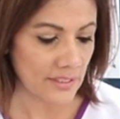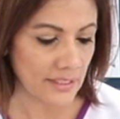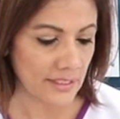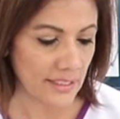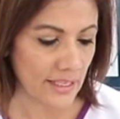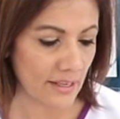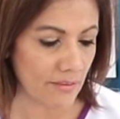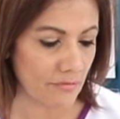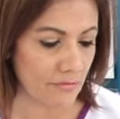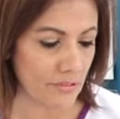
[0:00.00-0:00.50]

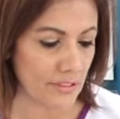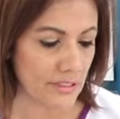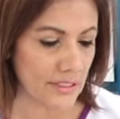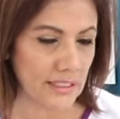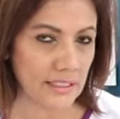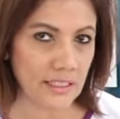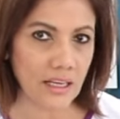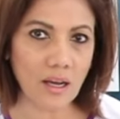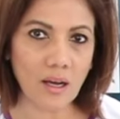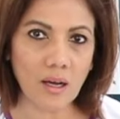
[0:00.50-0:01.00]
set
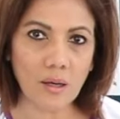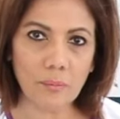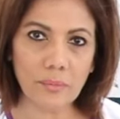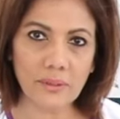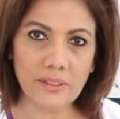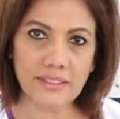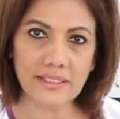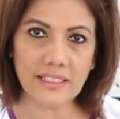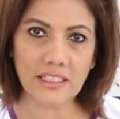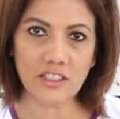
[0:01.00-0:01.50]
everything up
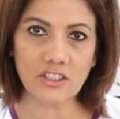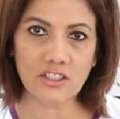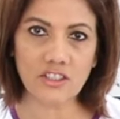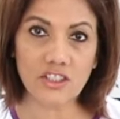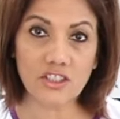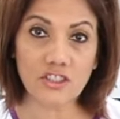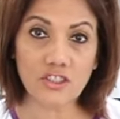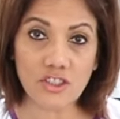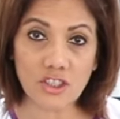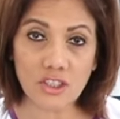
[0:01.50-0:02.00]
and it's
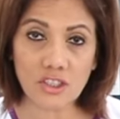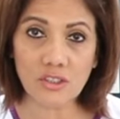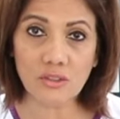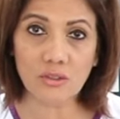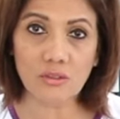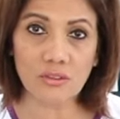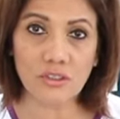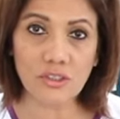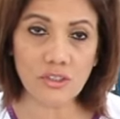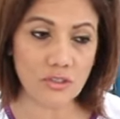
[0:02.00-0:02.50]
actually just
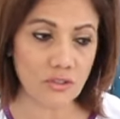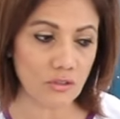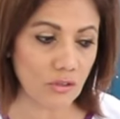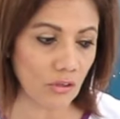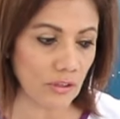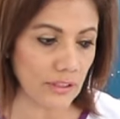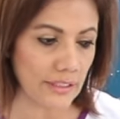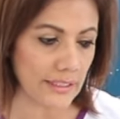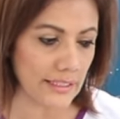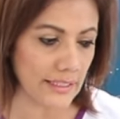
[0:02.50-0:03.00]
on this
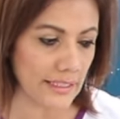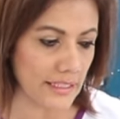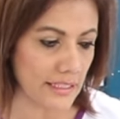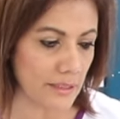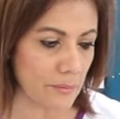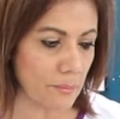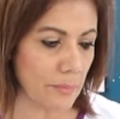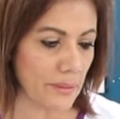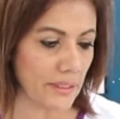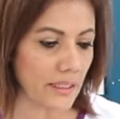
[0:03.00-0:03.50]
trolley
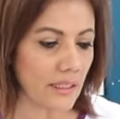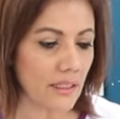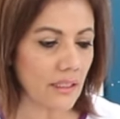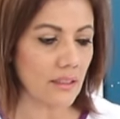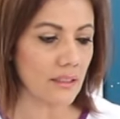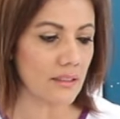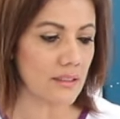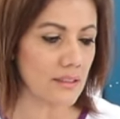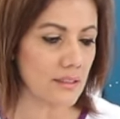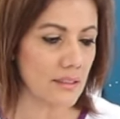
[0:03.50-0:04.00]
is
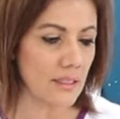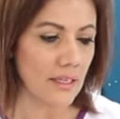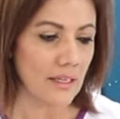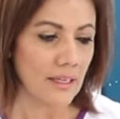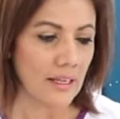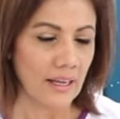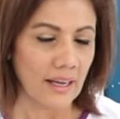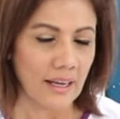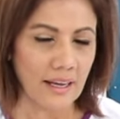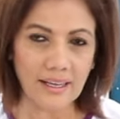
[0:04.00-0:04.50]
because
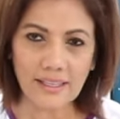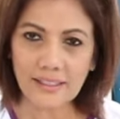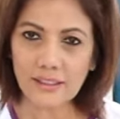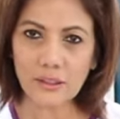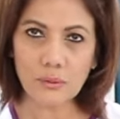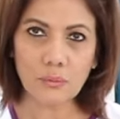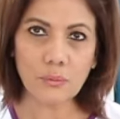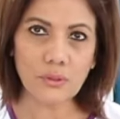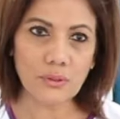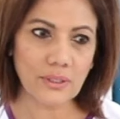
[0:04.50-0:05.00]
I
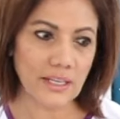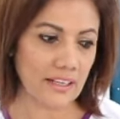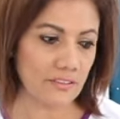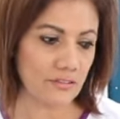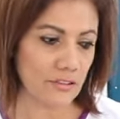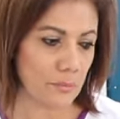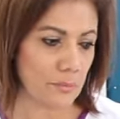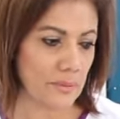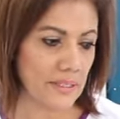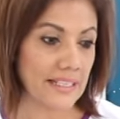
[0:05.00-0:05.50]
don't want to
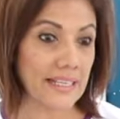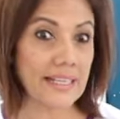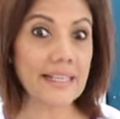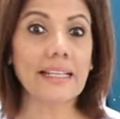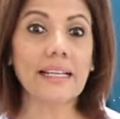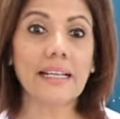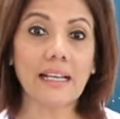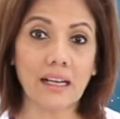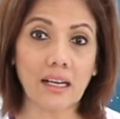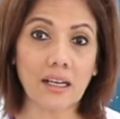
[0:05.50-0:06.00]
have to be
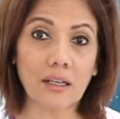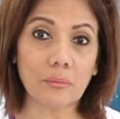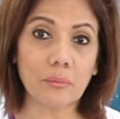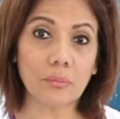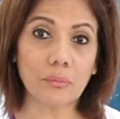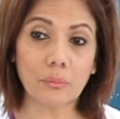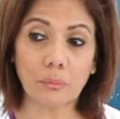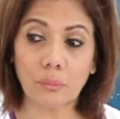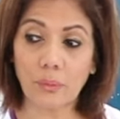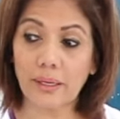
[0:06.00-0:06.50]
getting
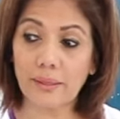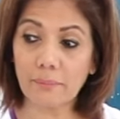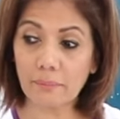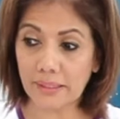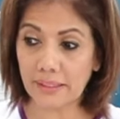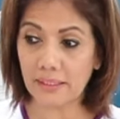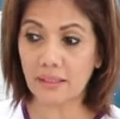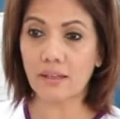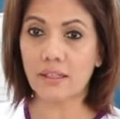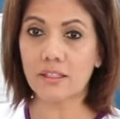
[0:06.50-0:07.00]
up when
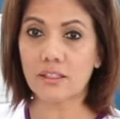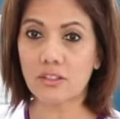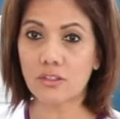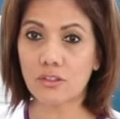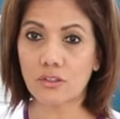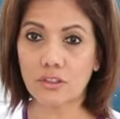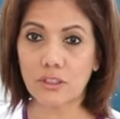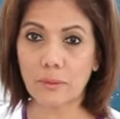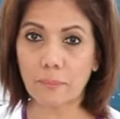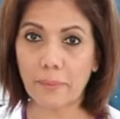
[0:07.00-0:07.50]
my client is
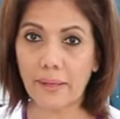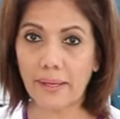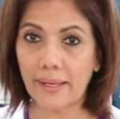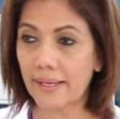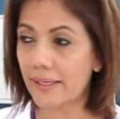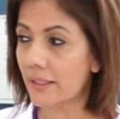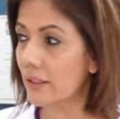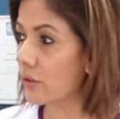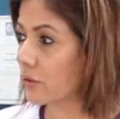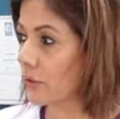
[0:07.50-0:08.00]
on the
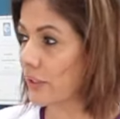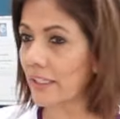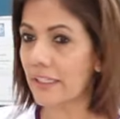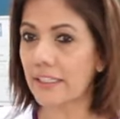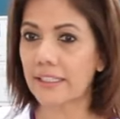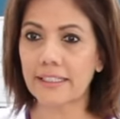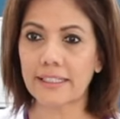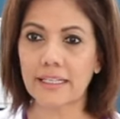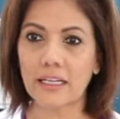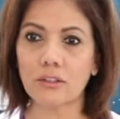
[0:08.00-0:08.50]
bed, going
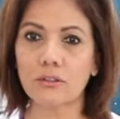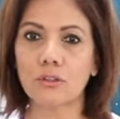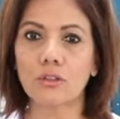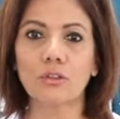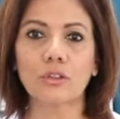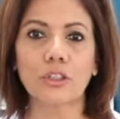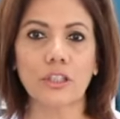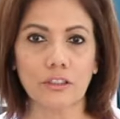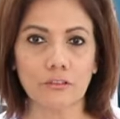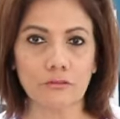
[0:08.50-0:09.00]
in and out
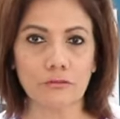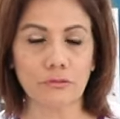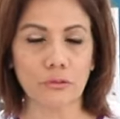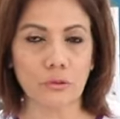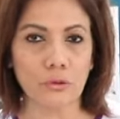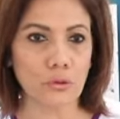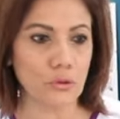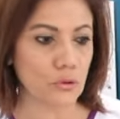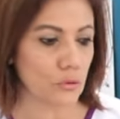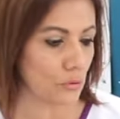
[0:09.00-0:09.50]
looking
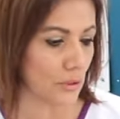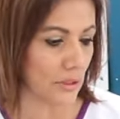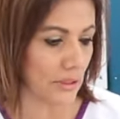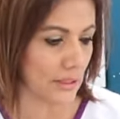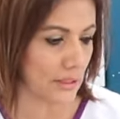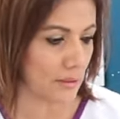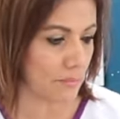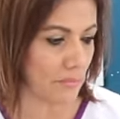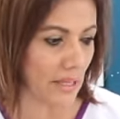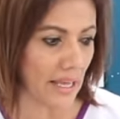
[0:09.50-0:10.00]
for
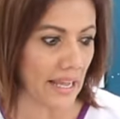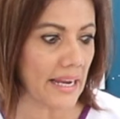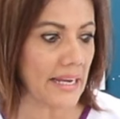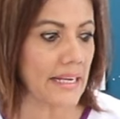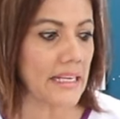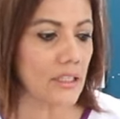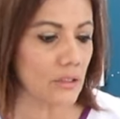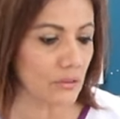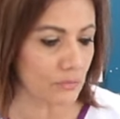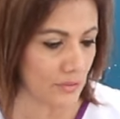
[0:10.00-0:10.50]
um,
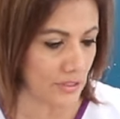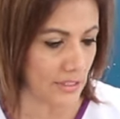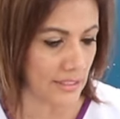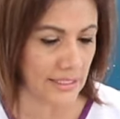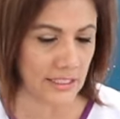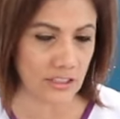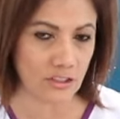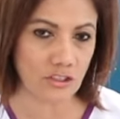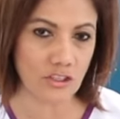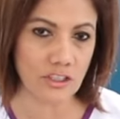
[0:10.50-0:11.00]
any of this
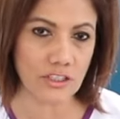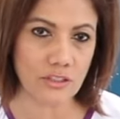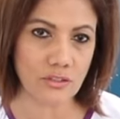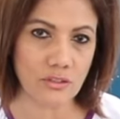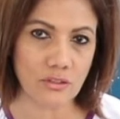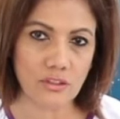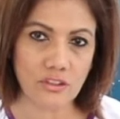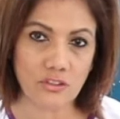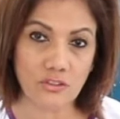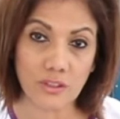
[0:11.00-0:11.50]
actually.
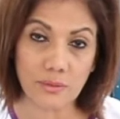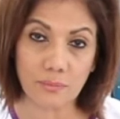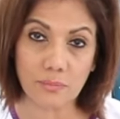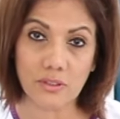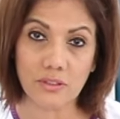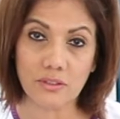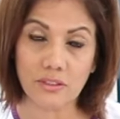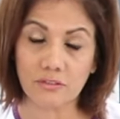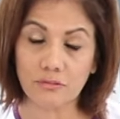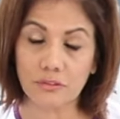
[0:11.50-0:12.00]
So the
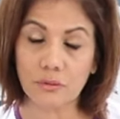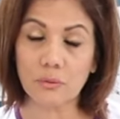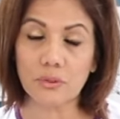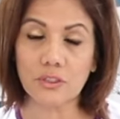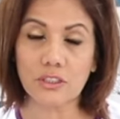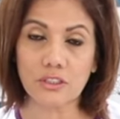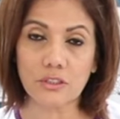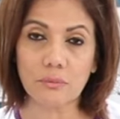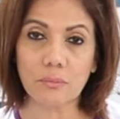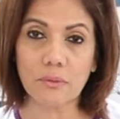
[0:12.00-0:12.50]
treatment, if you
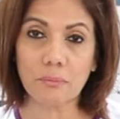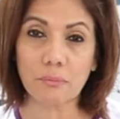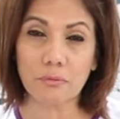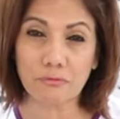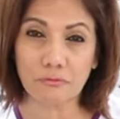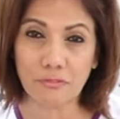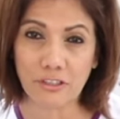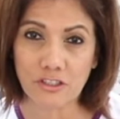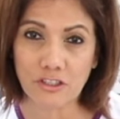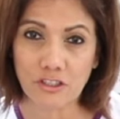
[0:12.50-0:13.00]
want it to be
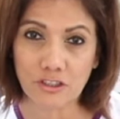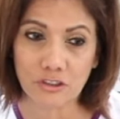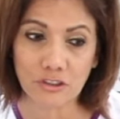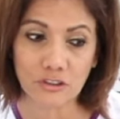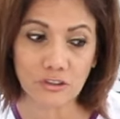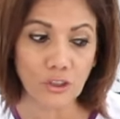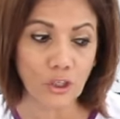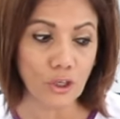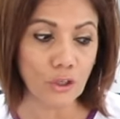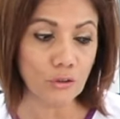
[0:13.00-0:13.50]

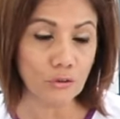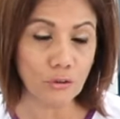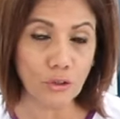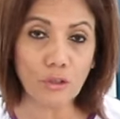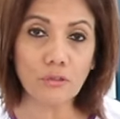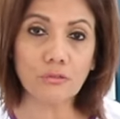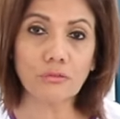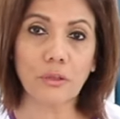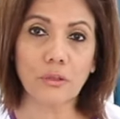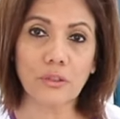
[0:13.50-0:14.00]
professional,
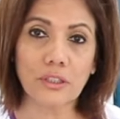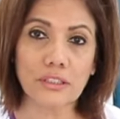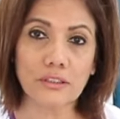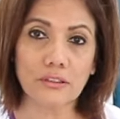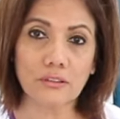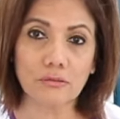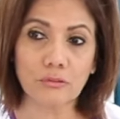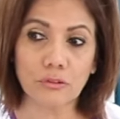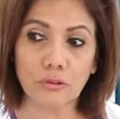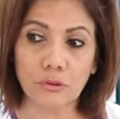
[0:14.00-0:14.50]
no phone in
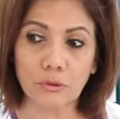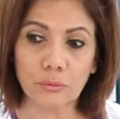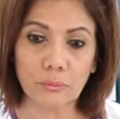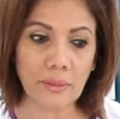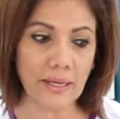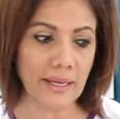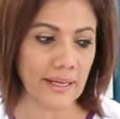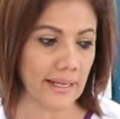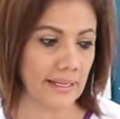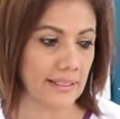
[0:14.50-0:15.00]
the
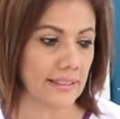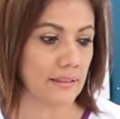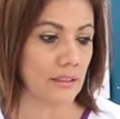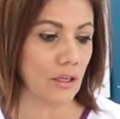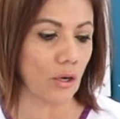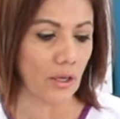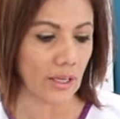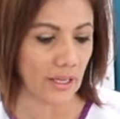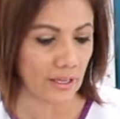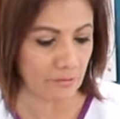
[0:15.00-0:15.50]
room and
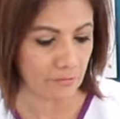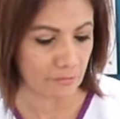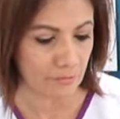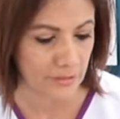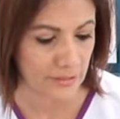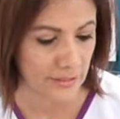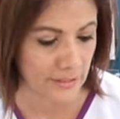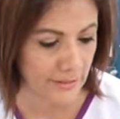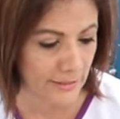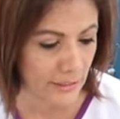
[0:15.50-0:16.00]

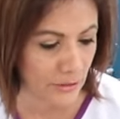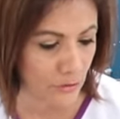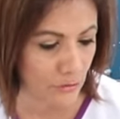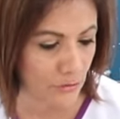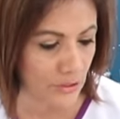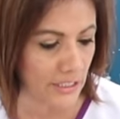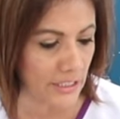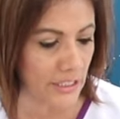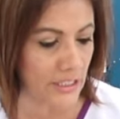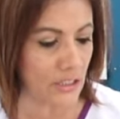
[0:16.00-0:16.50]
everything that
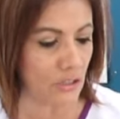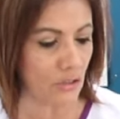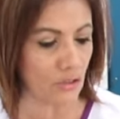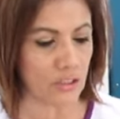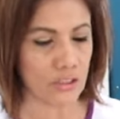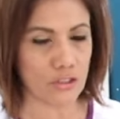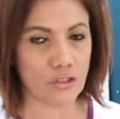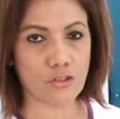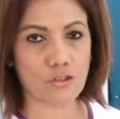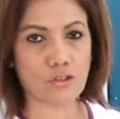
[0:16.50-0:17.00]
you need
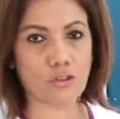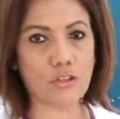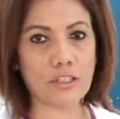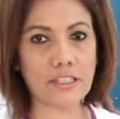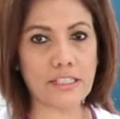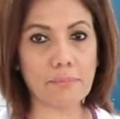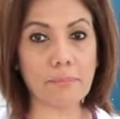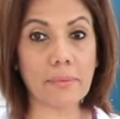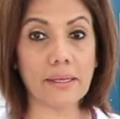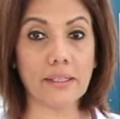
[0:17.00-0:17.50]
on a
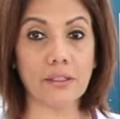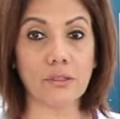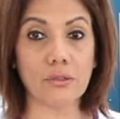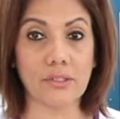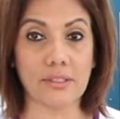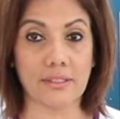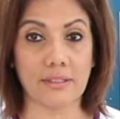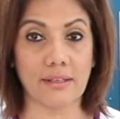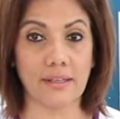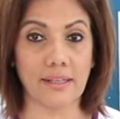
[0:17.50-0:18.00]
trolley by your
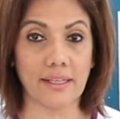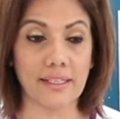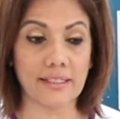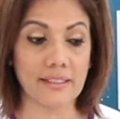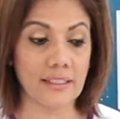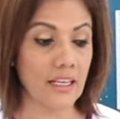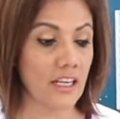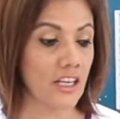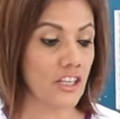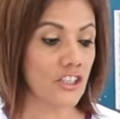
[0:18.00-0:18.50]

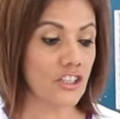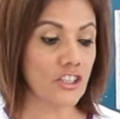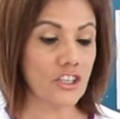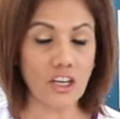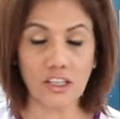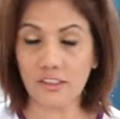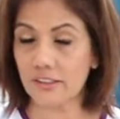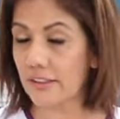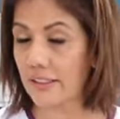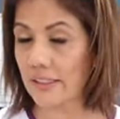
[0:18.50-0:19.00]
side,
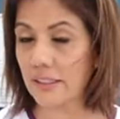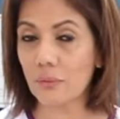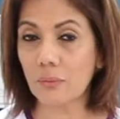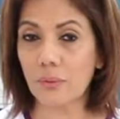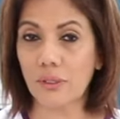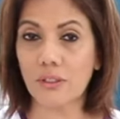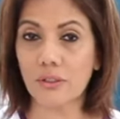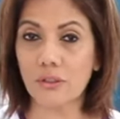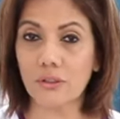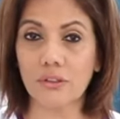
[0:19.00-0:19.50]
nothing
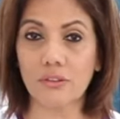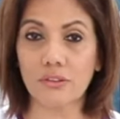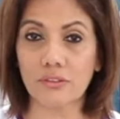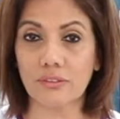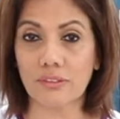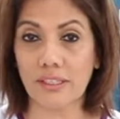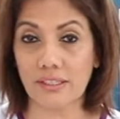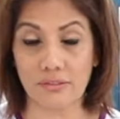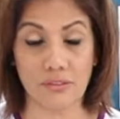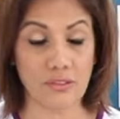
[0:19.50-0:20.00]
where you're going to
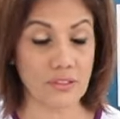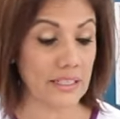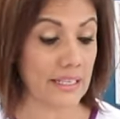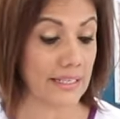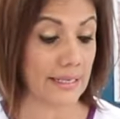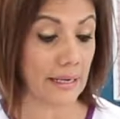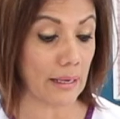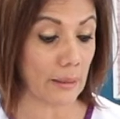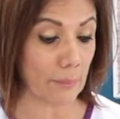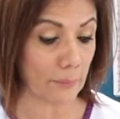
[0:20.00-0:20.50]
have to
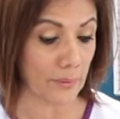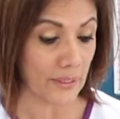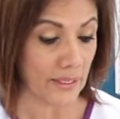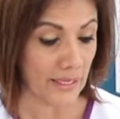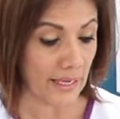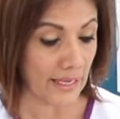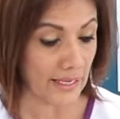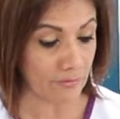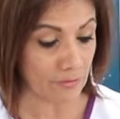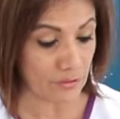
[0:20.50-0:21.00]
get up.
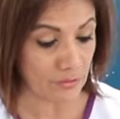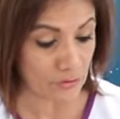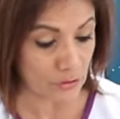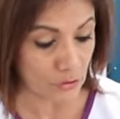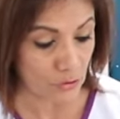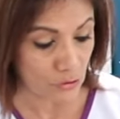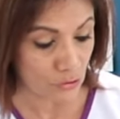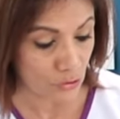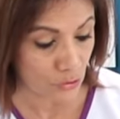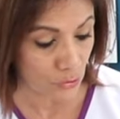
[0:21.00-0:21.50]
I've even
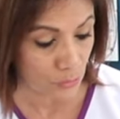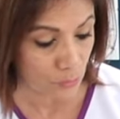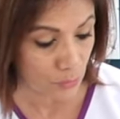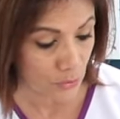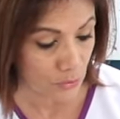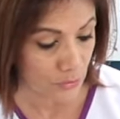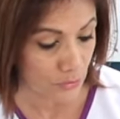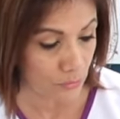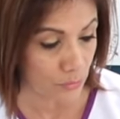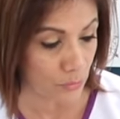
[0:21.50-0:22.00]
got two
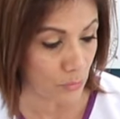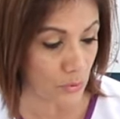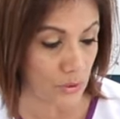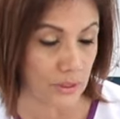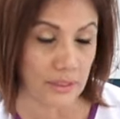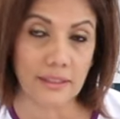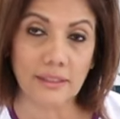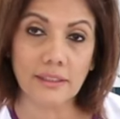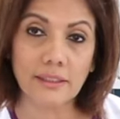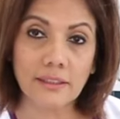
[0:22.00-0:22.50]
bowls of
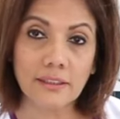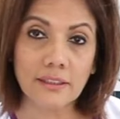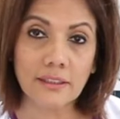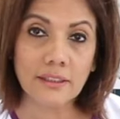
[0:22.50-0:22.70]
water.